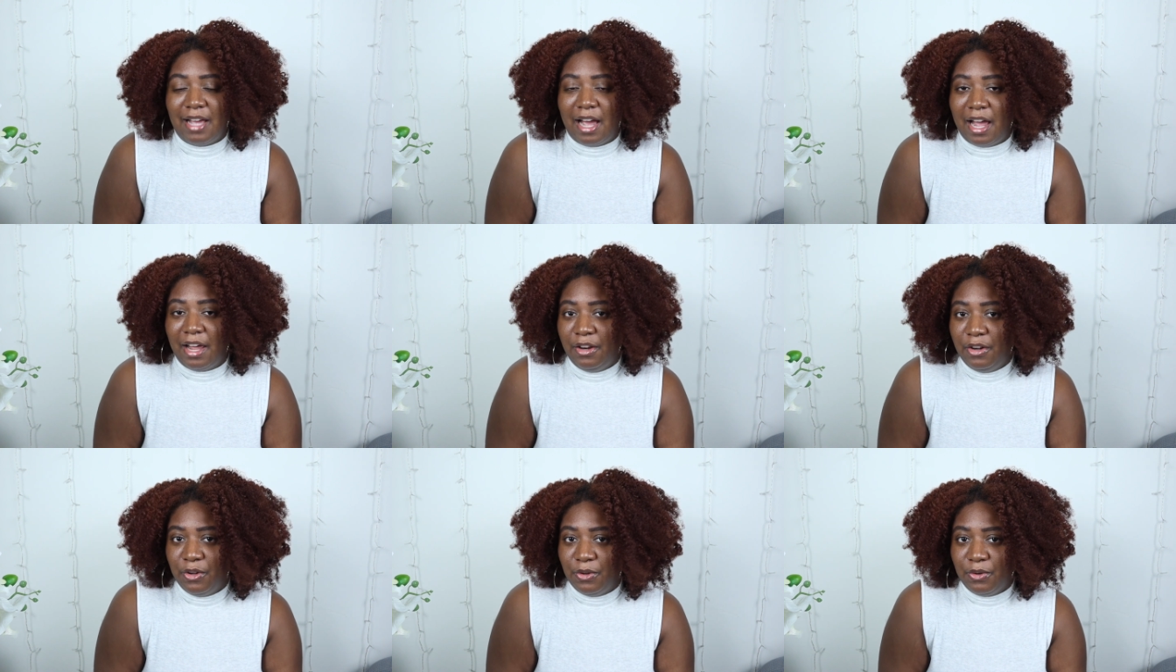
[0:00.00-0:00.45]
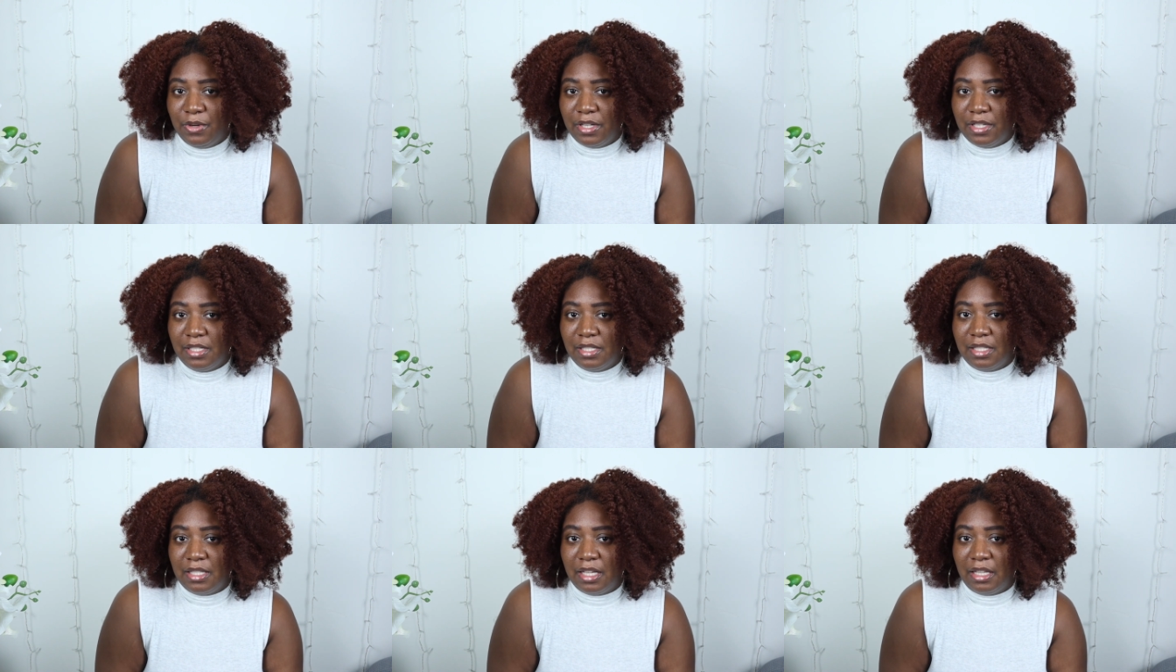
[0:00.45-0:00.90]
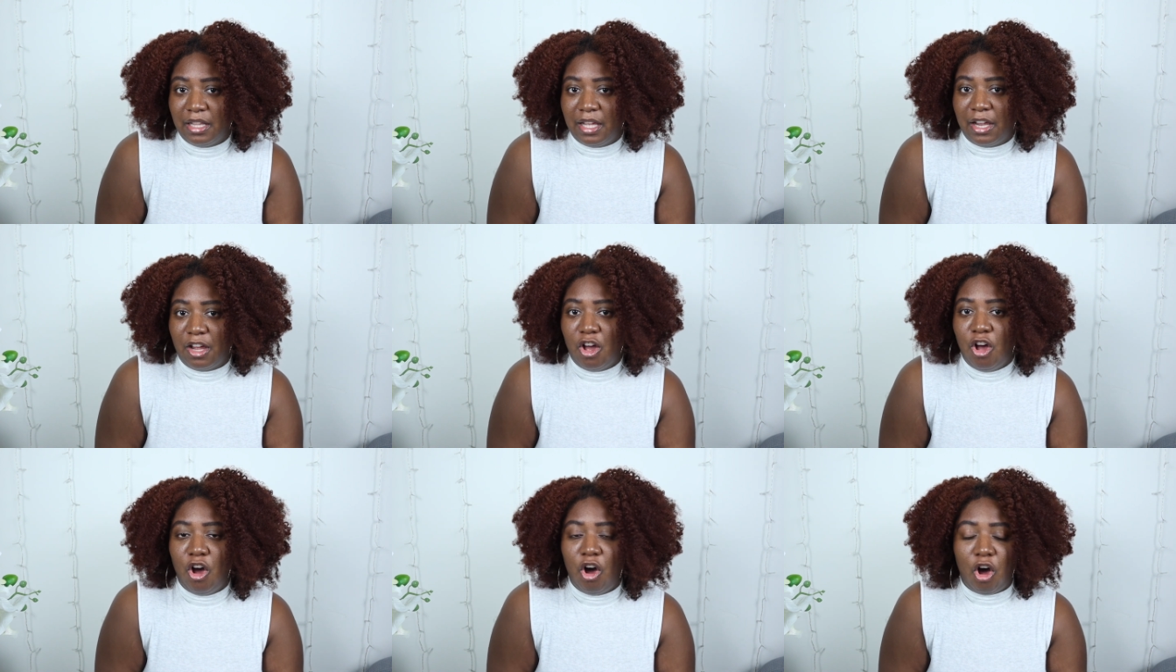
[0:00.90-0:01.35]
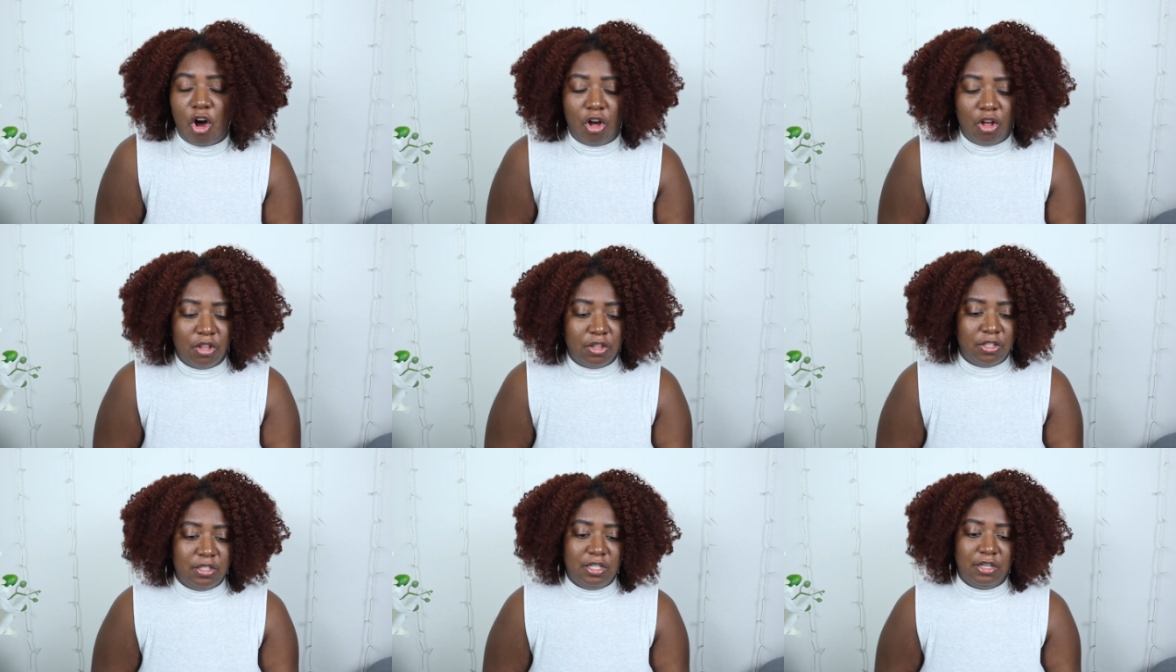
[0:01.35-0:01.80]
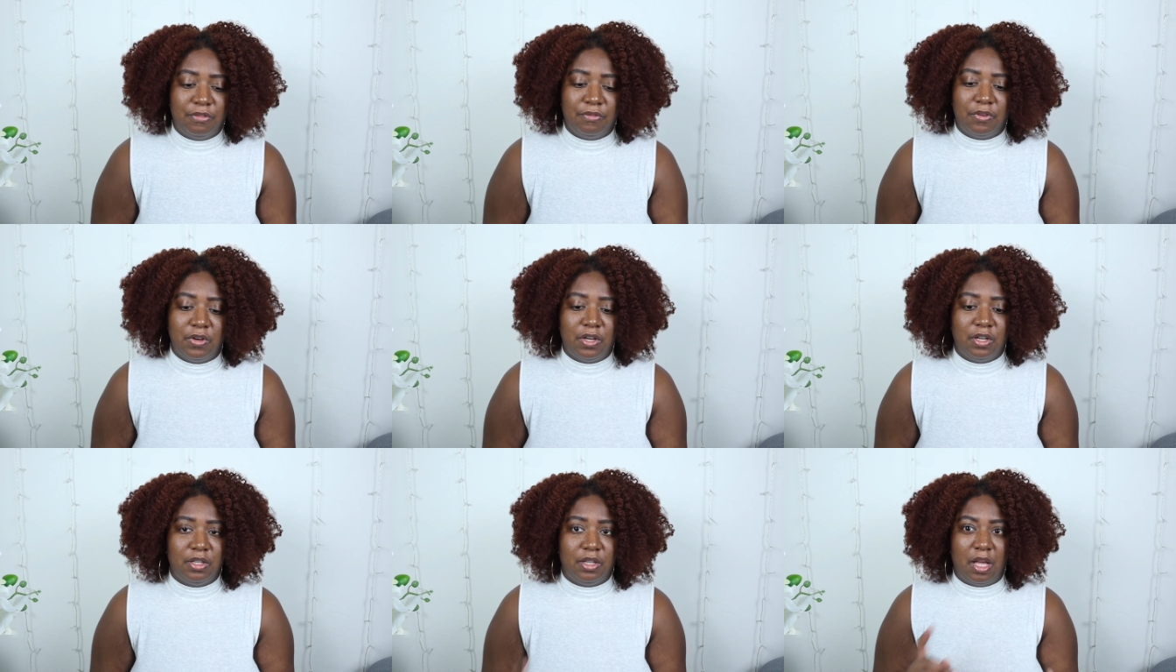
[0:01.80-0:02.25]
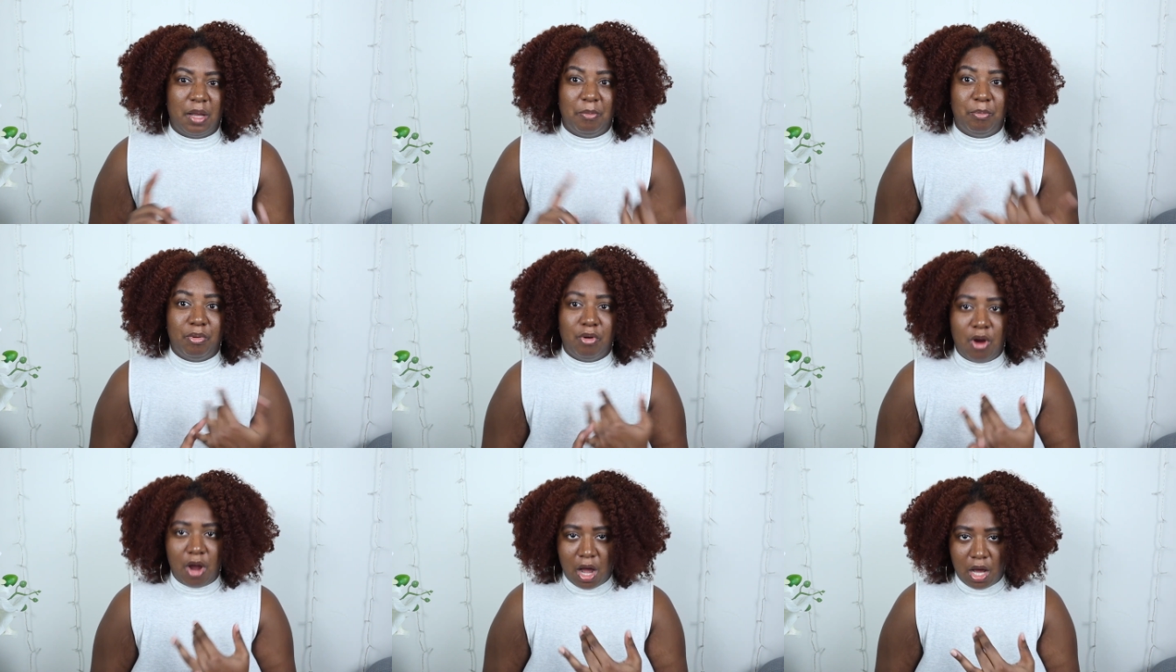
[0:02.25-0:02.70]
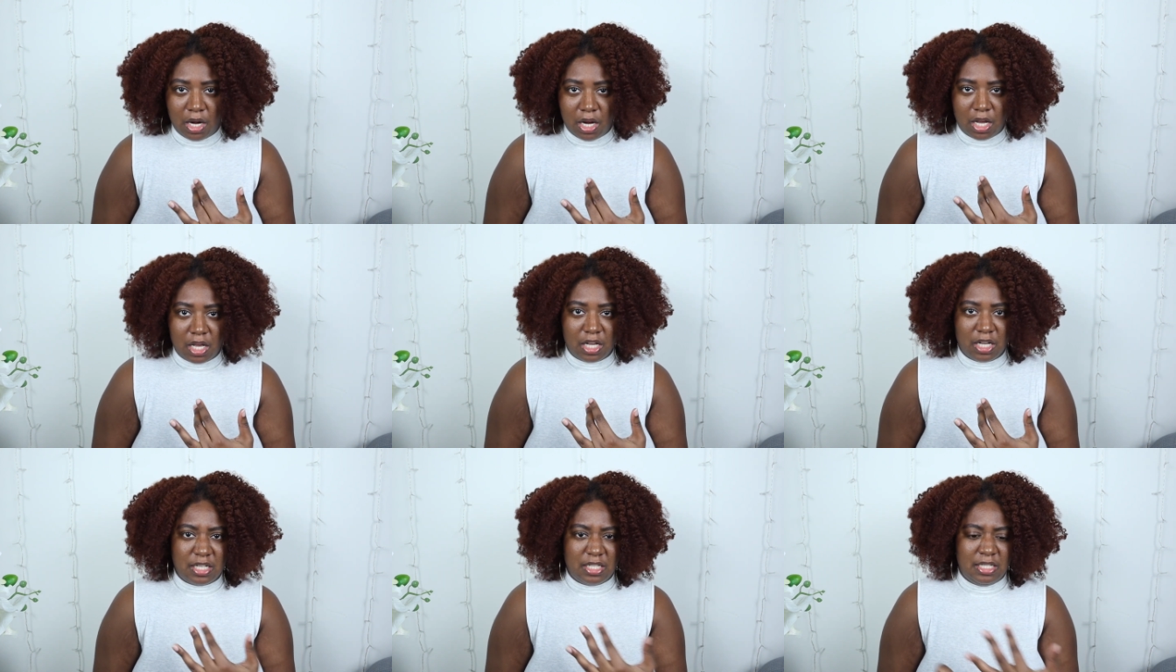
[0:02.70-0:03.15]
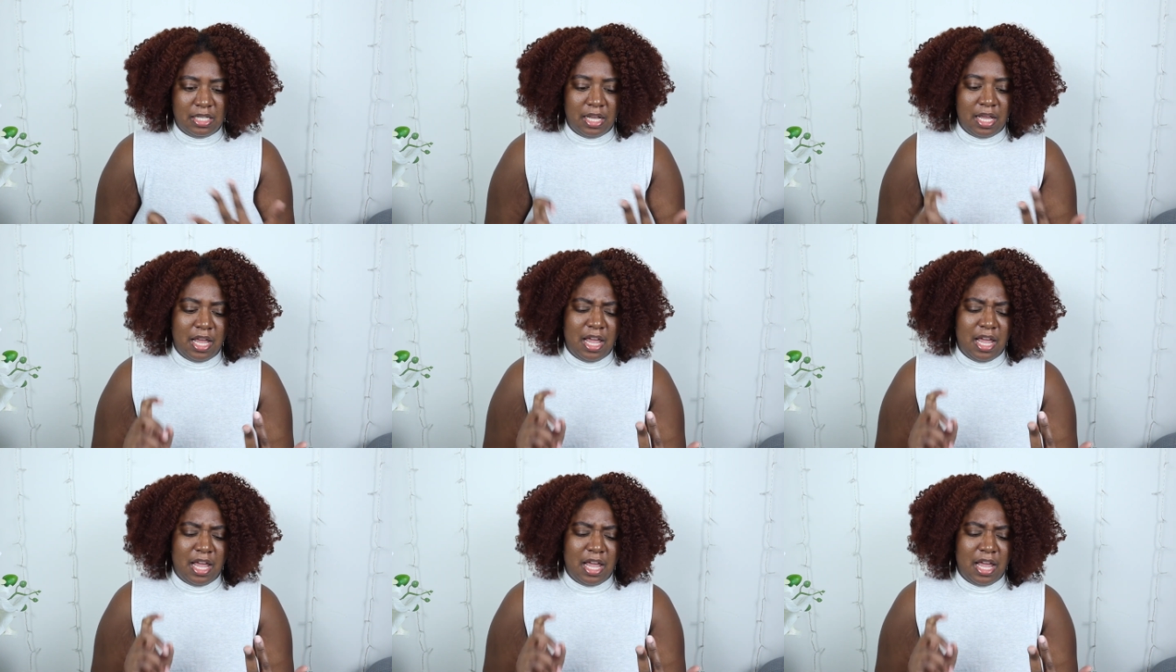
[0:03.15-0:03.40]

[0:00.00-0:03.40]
I noticed that like all the different like products